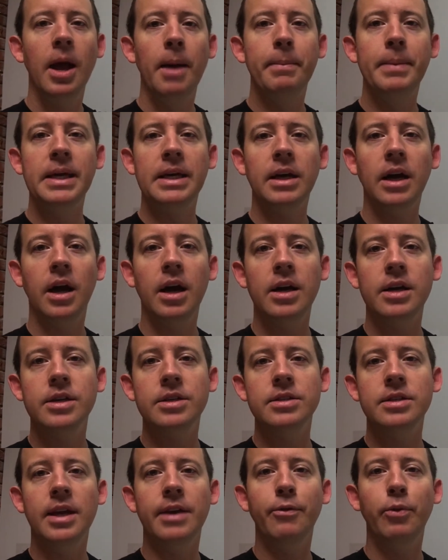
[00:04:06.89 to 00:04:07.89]

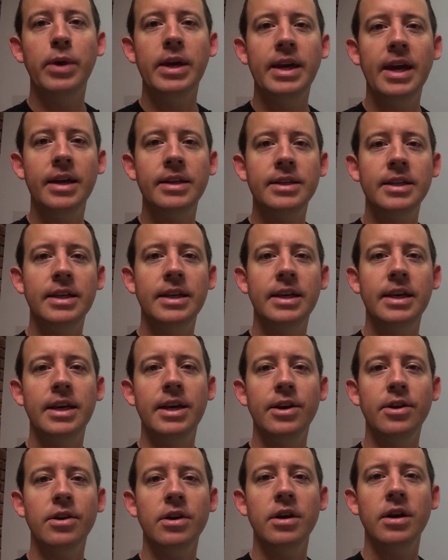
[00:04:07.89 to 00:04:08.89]
because if we get to
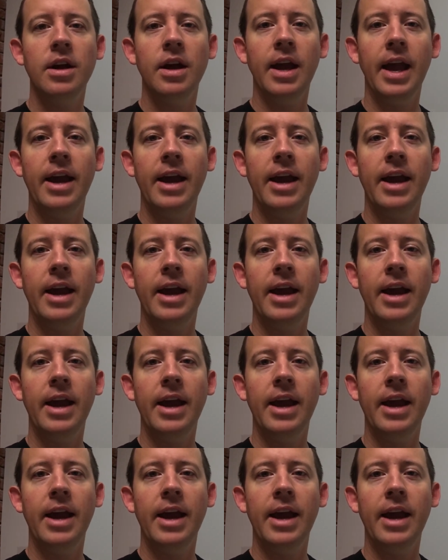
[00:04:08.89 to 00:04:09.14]
here